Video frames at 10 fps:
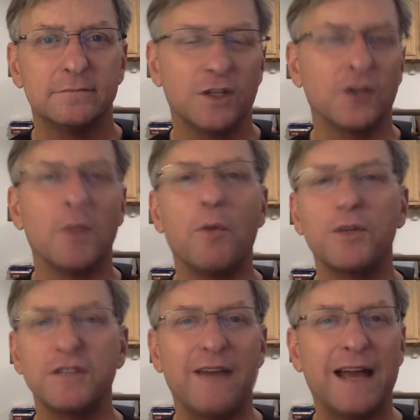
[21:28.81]
Your little
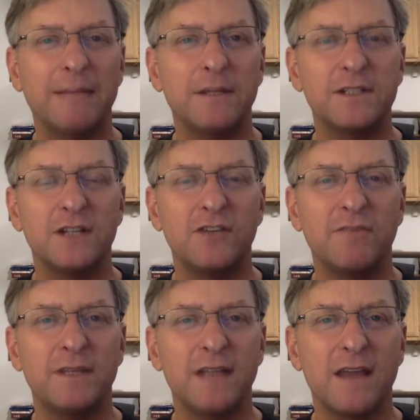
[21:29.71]
multivitamins that you've
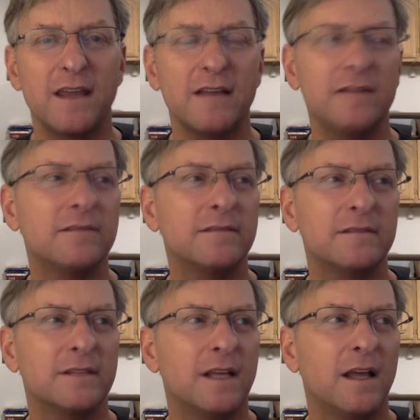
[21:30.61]
been taking,
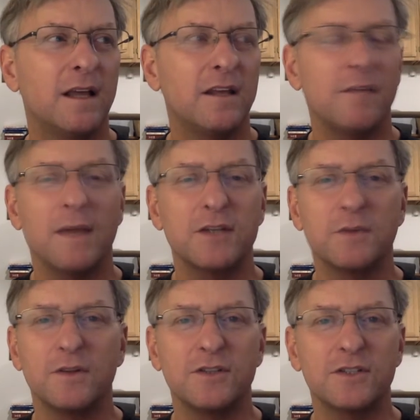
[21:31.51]
you may as
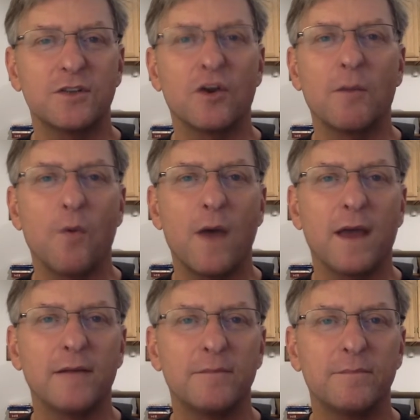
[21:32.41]
well have just thrown them
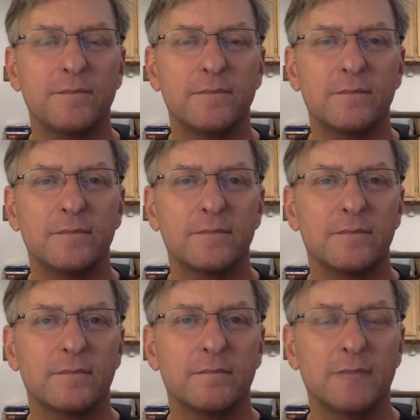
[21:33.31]
away
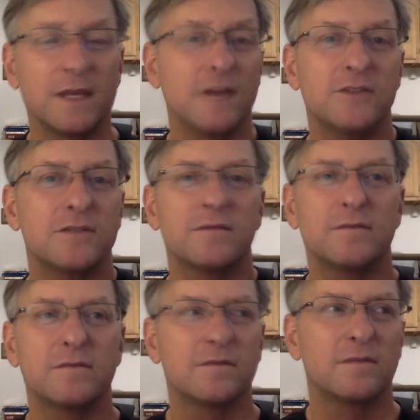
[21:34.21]
because
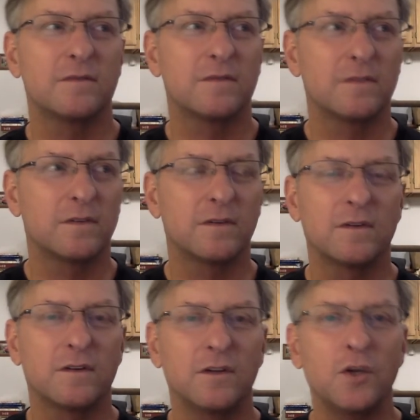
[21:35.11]

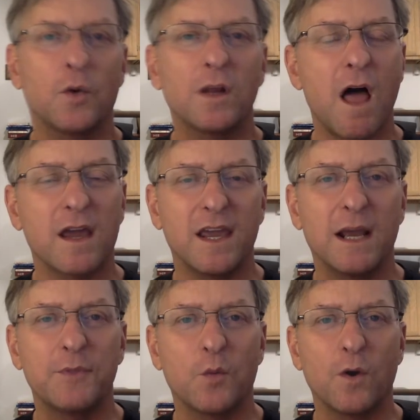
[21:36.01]
you were clogging
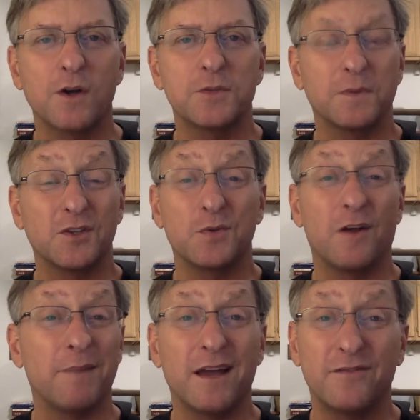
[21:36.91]
up the works with the
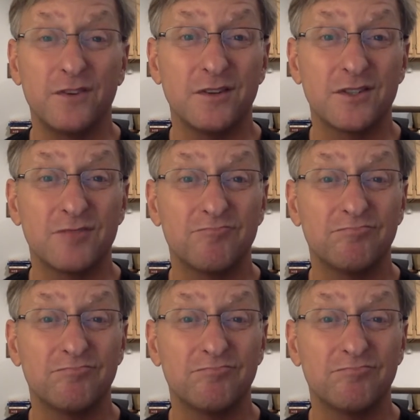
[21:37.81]
12 bad foods.